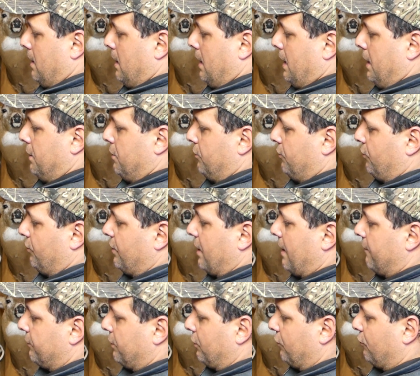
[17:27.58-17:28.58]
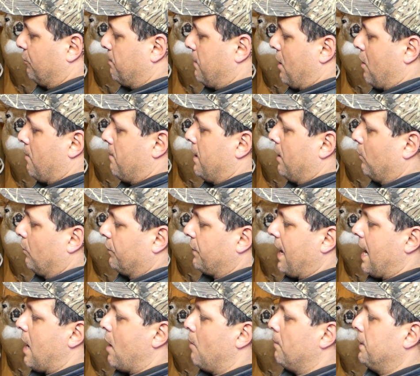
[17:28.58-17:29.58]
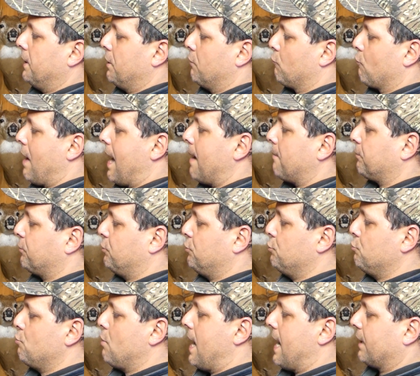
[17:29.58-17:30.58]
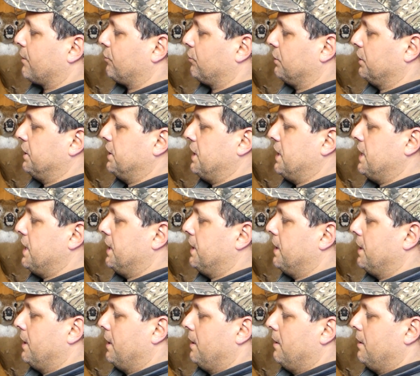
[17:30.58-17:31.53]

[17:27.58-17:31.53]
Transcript: And you just have to experiment with how many wraps you actually need.